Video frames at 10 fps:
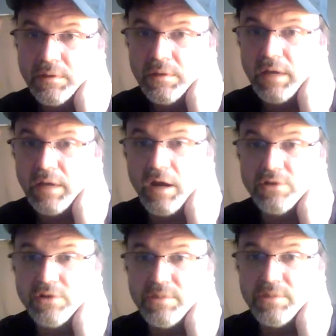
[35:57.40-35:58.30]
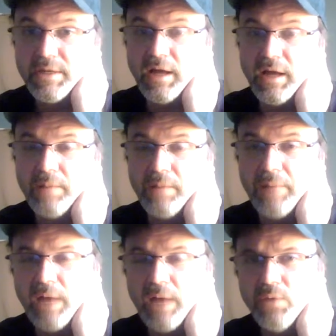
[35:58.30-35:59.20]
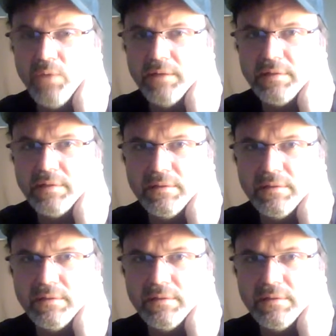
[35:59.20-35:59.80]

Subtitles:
Yeah, RGB. I want